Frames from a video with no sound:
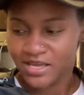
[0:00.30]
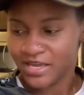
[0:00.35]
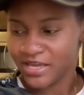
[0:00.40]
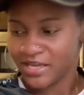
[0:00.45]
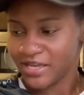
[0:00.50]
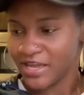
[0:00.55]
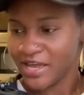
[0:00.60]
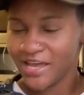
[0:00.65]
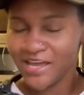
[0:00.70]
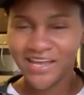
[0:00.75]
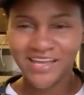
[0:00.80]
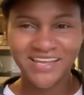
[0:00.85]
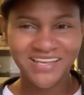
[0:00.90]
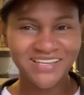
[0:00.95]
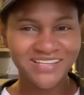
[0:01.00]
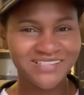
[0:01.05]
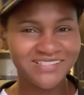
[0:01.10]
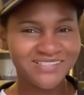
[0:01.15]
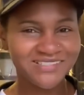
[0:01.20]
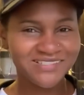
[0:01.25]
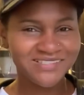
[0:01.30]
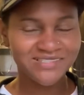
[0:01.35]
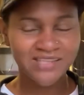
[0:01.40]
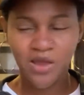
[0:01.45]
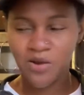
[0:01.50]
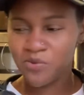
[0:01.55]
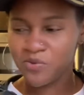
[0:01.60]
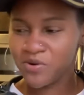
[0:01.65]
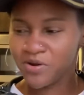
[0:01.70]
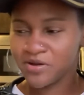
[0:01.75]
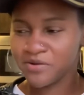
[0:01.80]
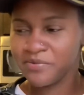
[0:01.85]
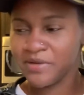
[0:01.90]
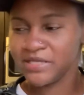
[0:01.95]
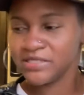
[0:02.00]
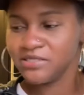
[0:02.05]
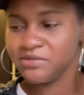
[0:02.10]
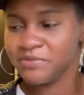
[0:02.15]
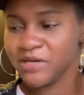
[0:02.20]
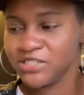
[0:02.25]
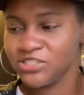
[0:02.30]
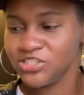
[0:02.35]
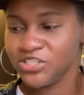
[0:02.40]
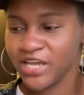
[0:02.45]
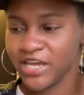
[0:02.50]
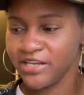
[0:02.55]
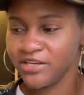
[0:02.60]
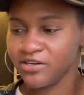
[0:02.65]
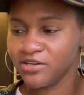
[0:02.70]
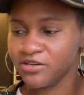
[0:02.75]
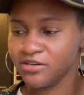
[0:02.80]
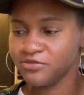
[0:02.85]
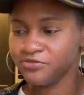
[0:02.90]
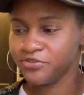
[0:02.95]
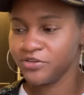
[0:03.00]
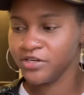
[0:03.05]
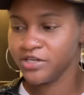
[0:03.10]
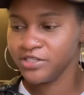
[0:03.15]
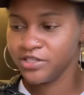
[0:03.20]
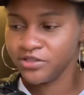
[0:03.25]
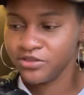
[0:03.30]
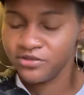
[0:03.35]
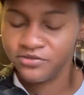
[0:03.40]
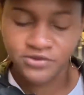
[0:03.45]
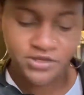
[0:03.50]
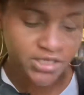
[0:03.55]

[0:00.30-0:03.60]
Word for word: Hey guys, welcome back to my channel for another